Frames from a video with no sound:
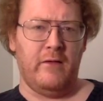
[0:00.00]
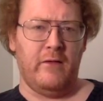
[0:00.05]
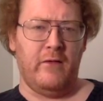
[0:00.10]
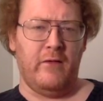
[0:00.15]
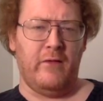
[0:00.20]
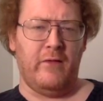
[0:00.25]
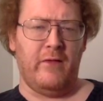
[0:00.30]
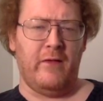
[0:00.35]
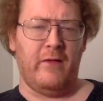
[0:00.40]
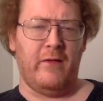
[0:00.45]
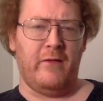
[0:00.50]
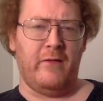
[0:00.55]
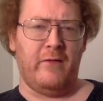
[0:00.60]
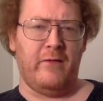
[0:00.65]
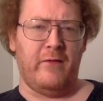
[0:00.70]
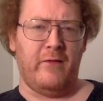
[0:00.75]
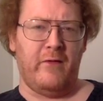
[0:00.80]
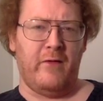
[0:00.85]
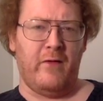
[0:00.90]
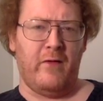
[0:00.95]
no, they,
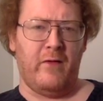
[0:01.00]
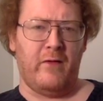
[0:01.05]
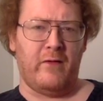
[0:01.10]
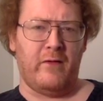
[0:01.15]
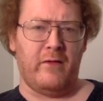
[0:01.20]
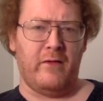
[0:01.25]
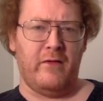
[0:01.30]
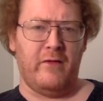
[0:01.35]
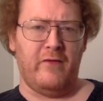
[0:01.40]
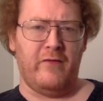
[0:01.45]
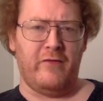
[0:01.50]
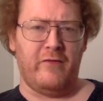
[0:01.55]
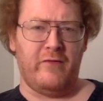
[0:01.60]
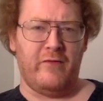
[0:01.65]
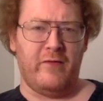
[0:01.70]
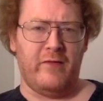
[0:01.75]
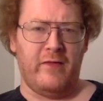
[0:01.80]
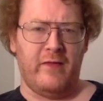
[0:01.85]
they're no longer used.